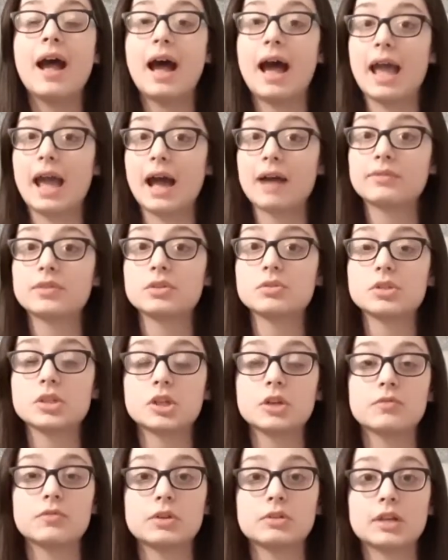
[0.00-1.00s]
I have used
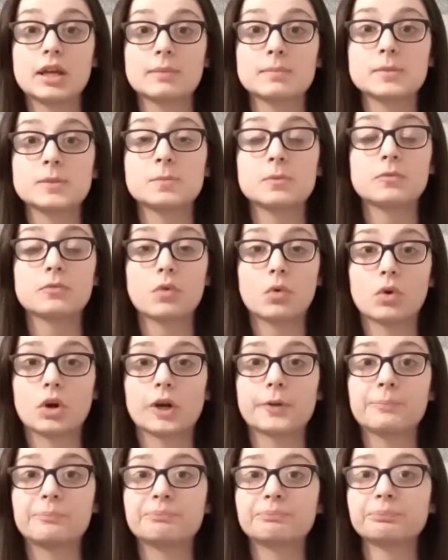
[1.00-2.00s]
it a few times
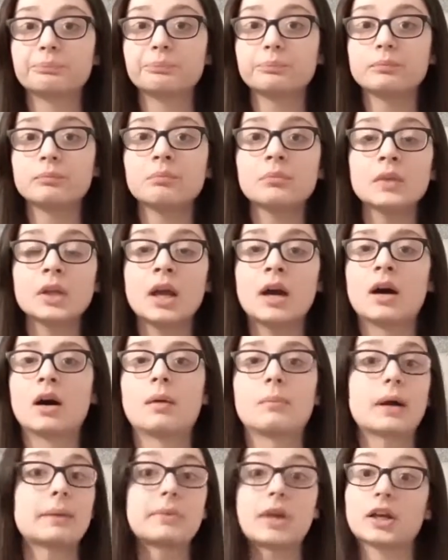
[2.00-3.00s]
before,
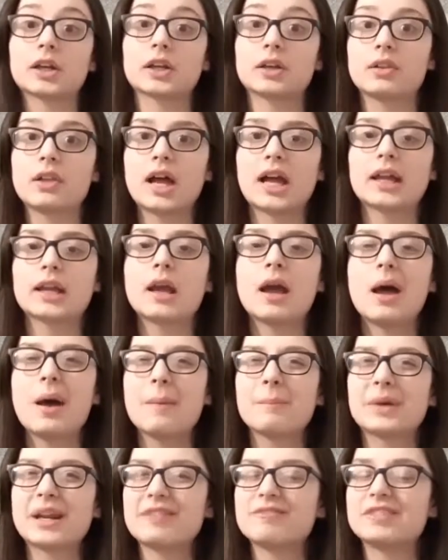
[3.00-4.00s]
I'm not gonna lie,
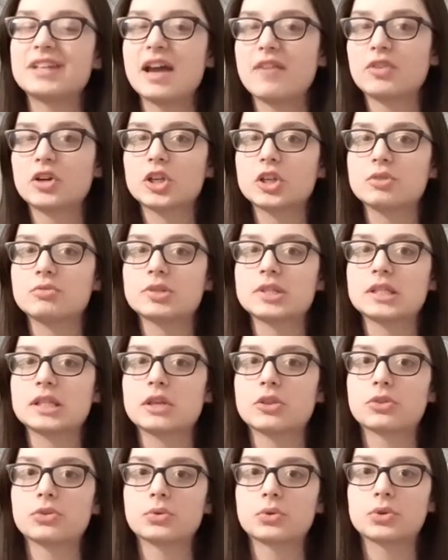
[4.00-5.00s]
but I've never used
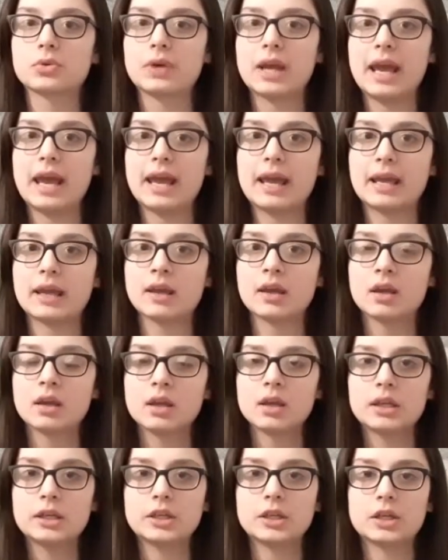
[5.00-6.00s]
it through a,
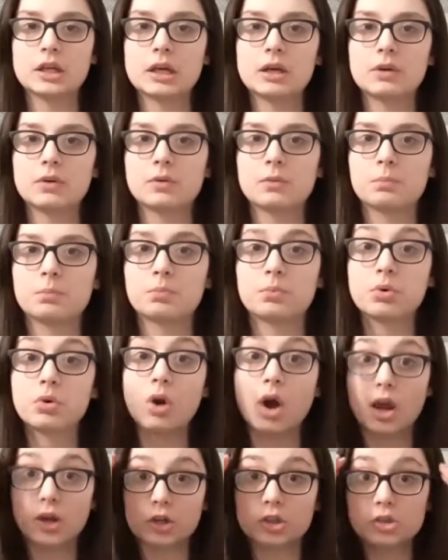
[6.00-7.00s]

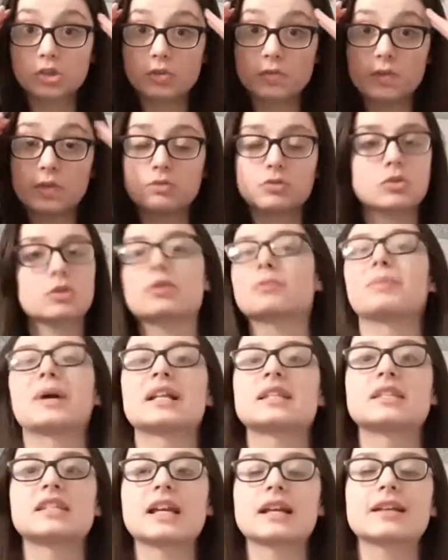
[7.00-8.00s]
product review sort of
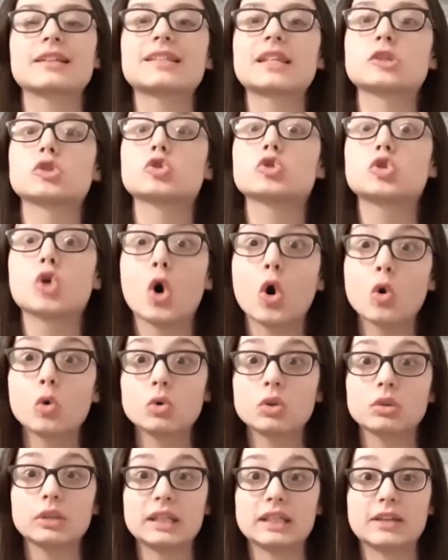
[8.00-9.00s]
mindset, because that's
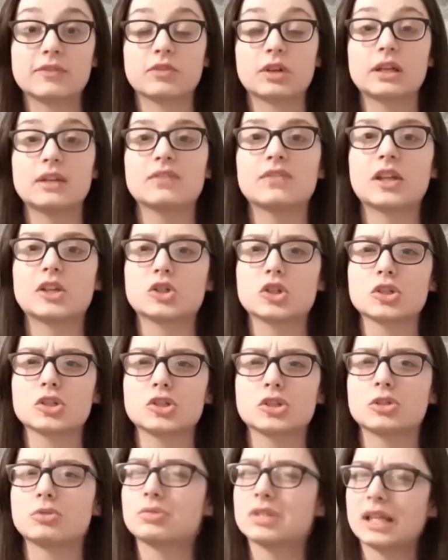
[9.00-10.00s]
totally different than
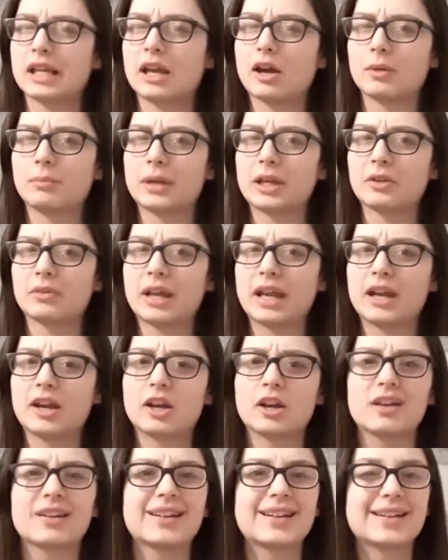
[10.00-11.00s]
just using it on my own
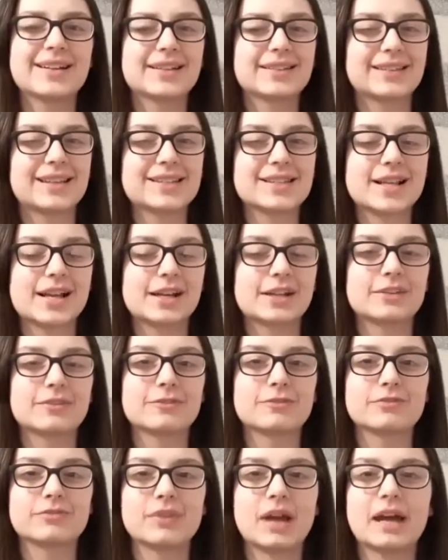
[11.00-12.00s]
hair. That's kind of,
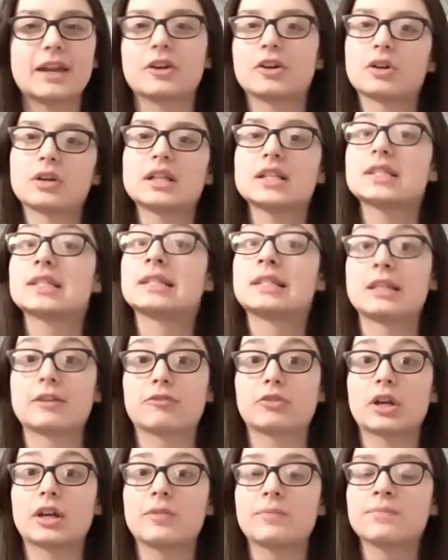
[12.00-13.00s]
I don't know, it's
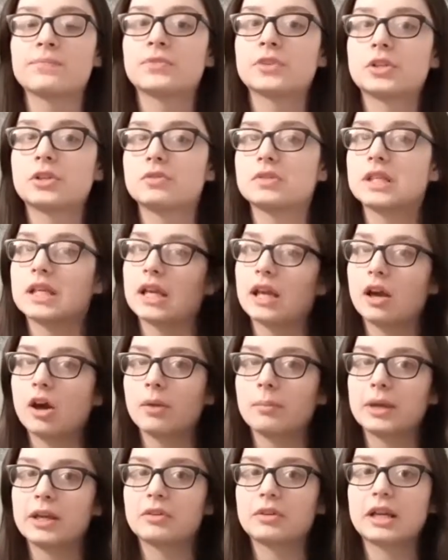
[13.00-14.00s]
different. Using it
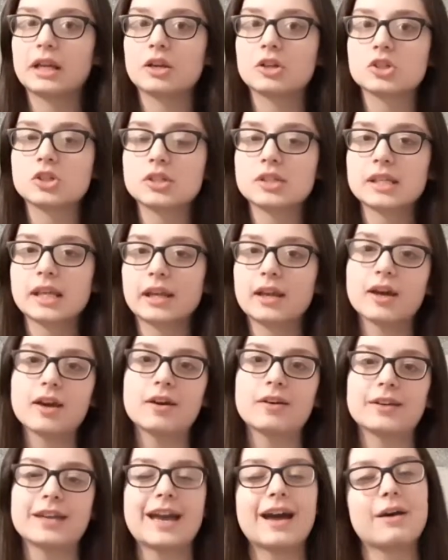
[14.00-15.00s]
on my own hair is just like,
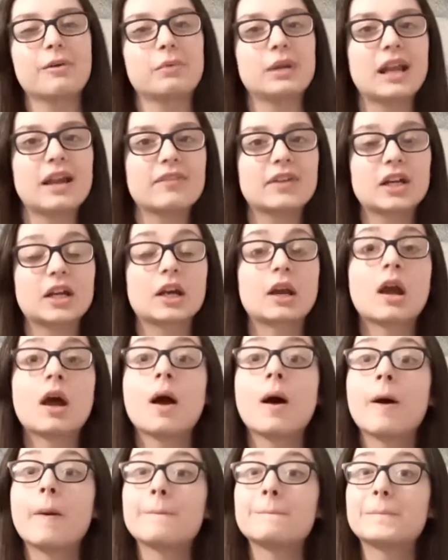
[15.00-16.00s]
oh yeah, whatever.
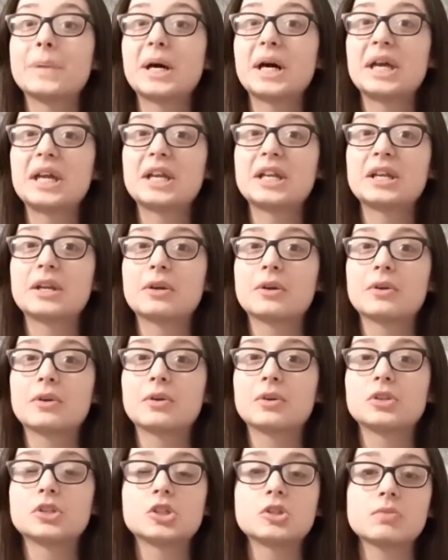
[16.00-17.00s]
But
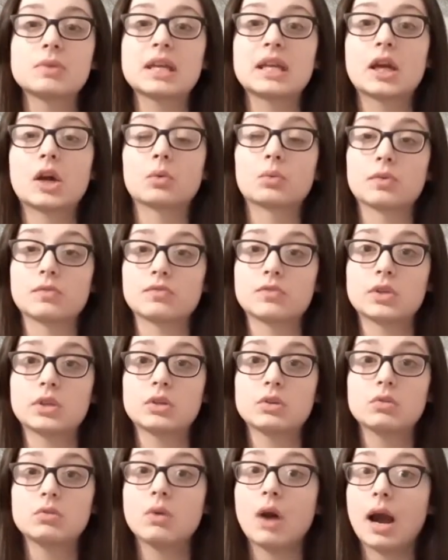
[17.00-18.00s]
doing a
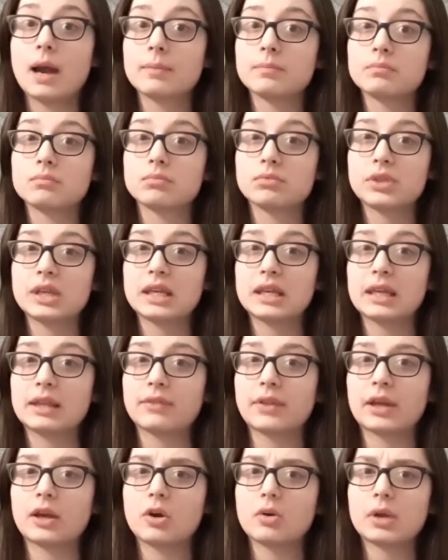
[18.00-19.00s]
review, I'm
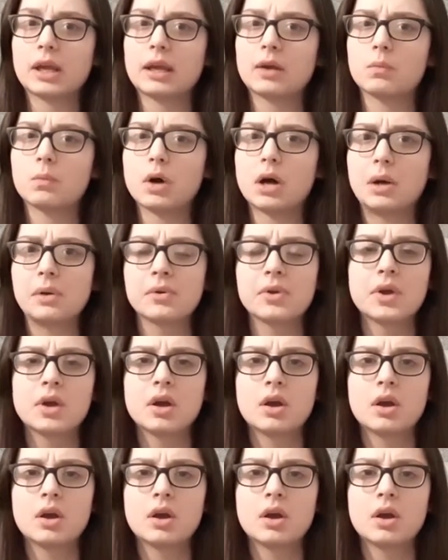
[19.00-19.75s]
thinking like, okay, well,